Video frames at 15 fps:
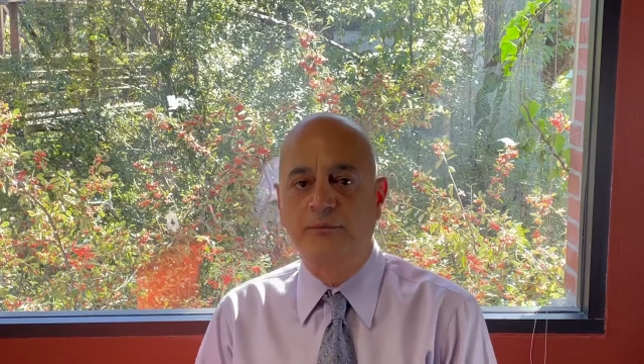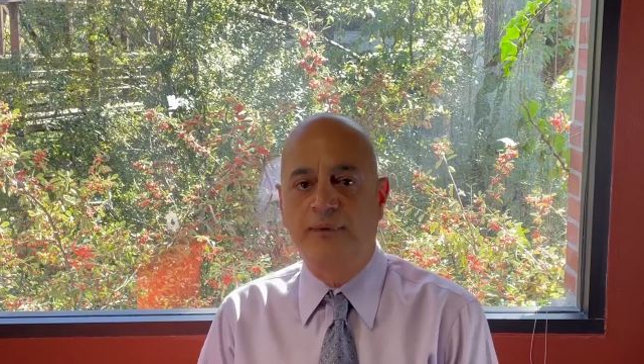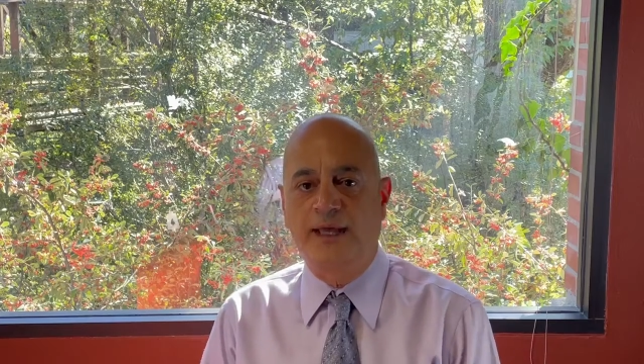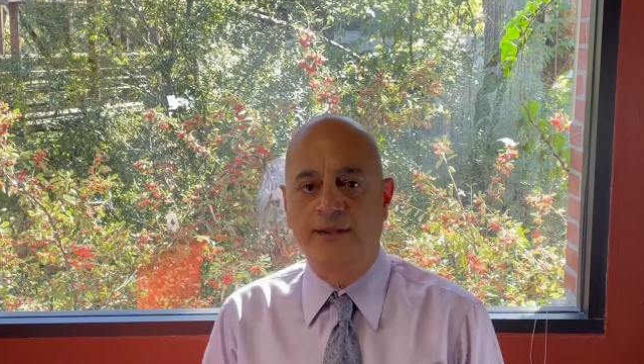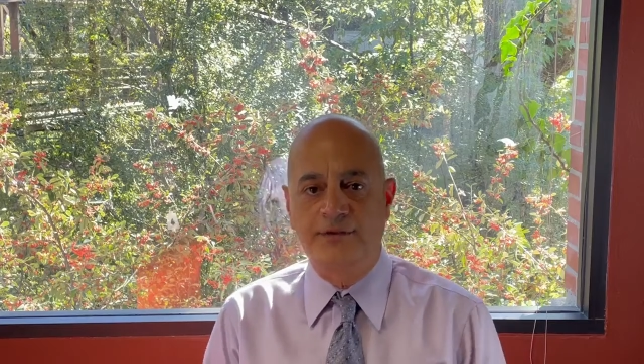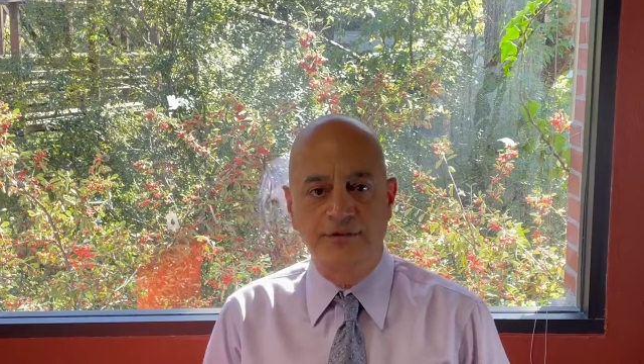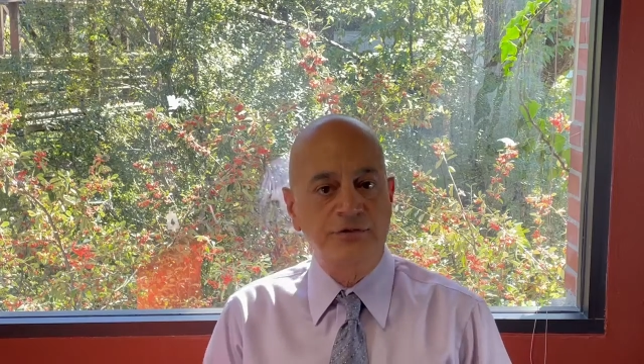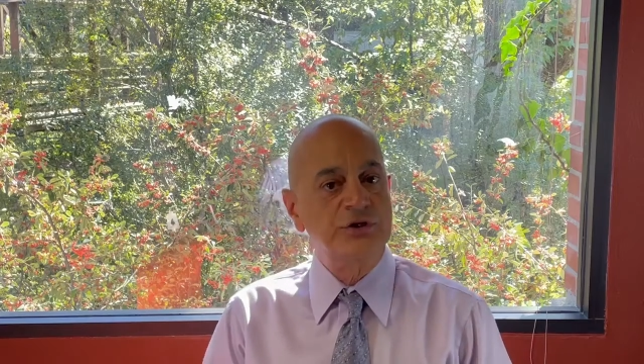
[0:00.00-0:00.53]

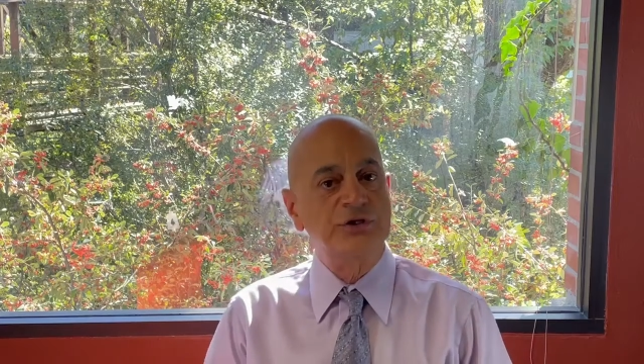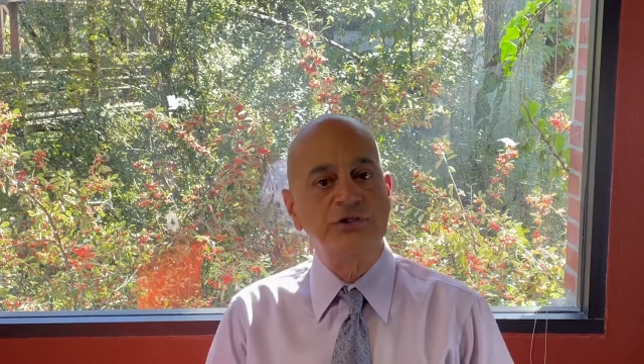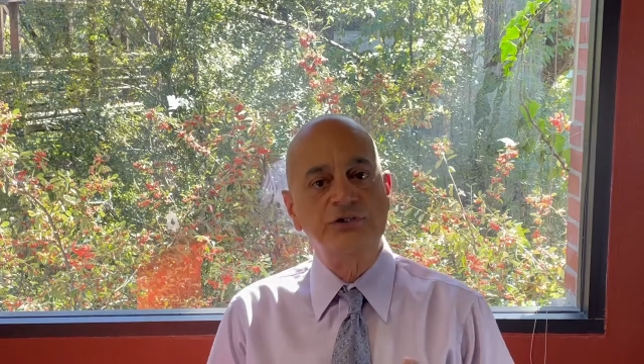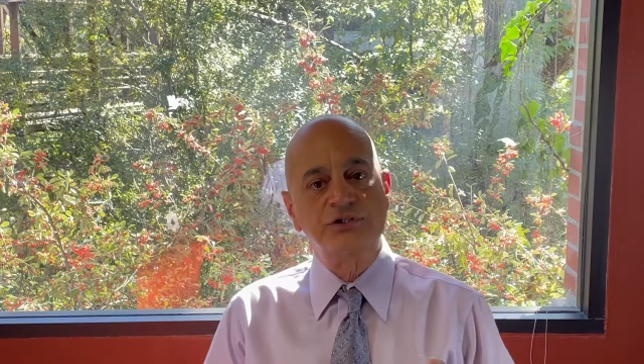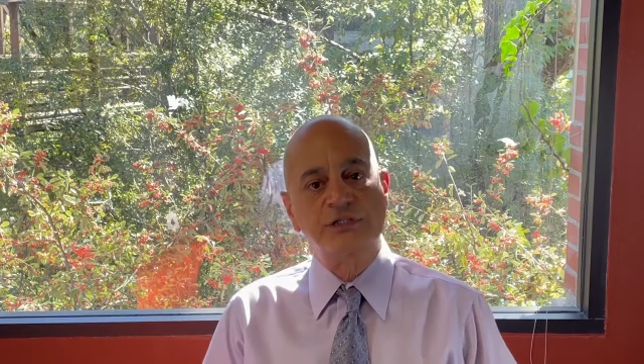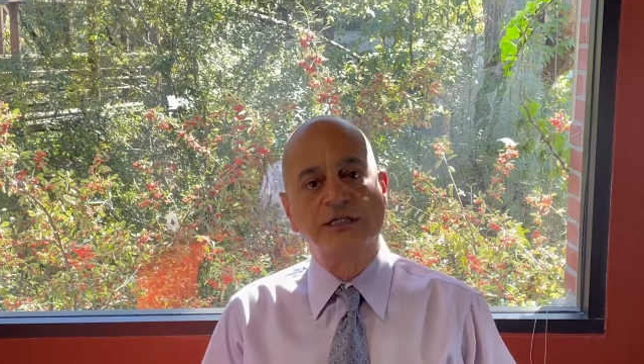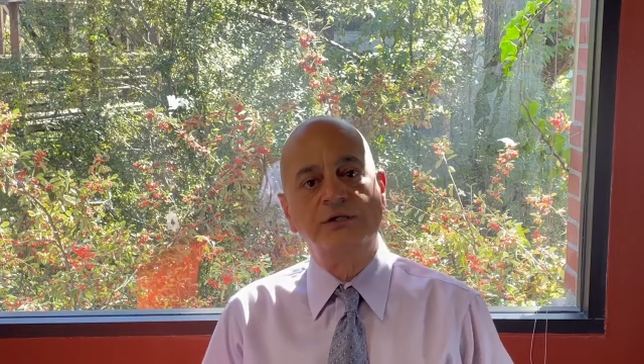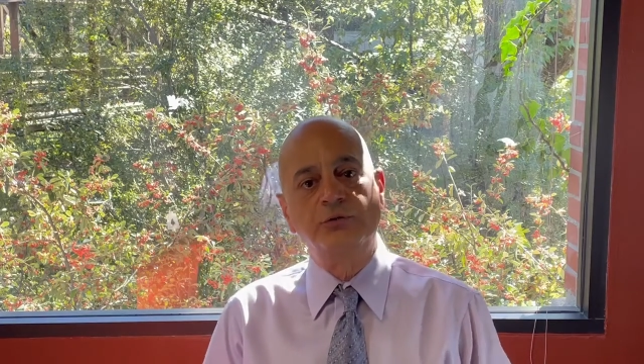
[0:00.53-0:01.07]

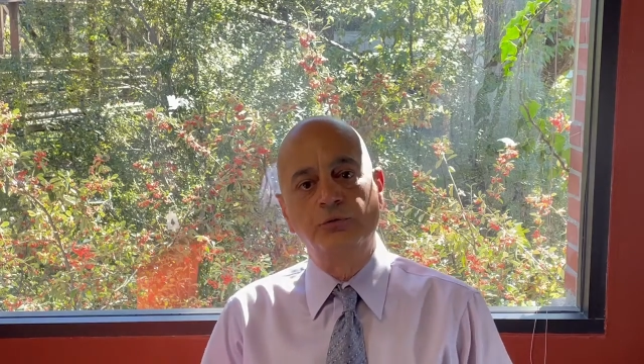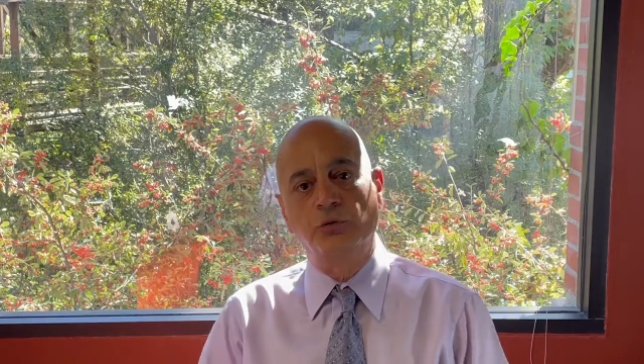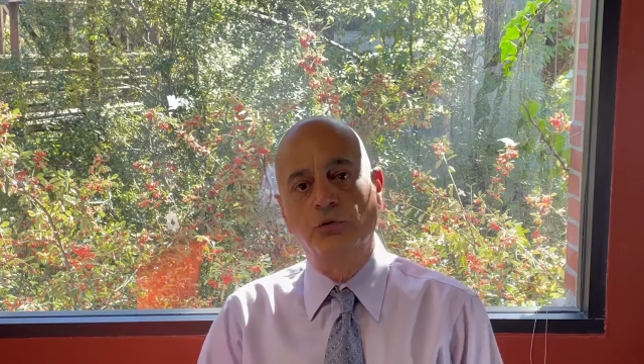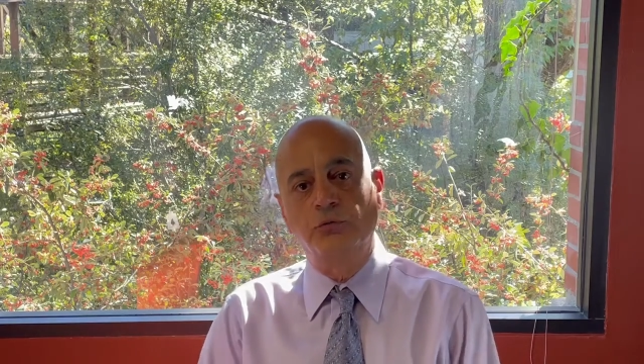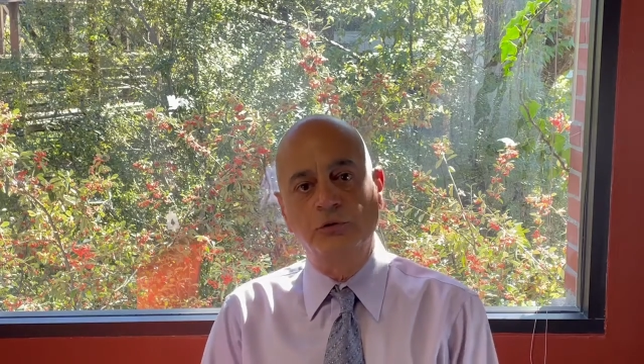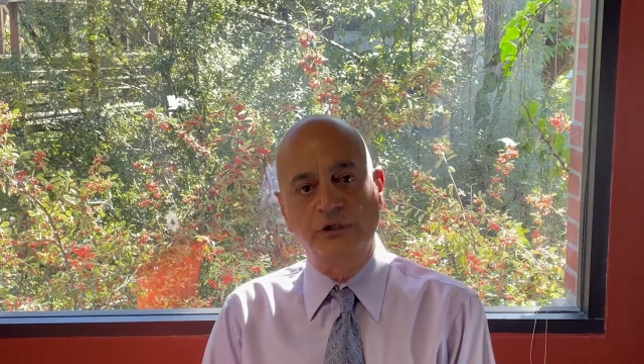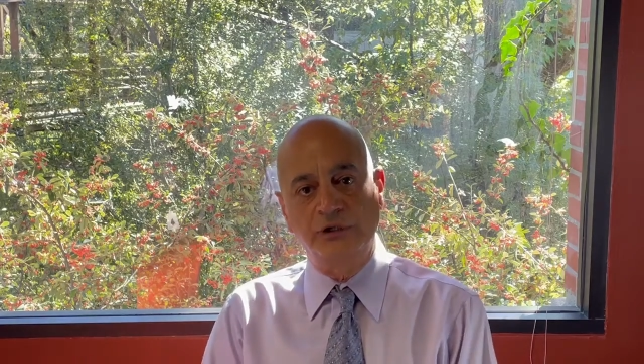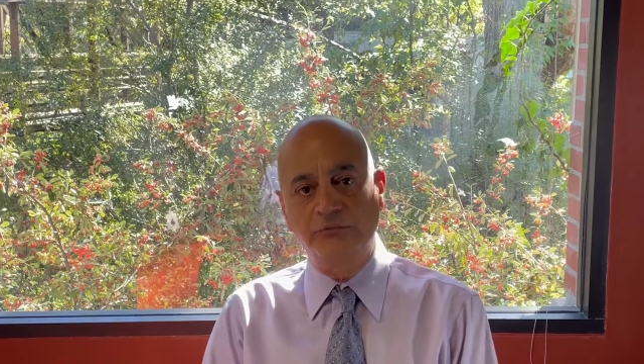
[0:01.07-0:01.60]
pathogens that
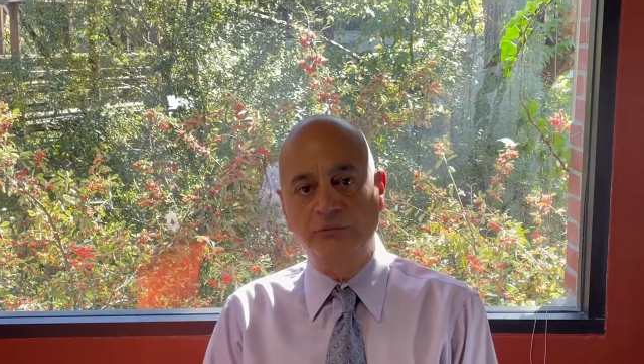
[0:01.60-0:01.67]
normally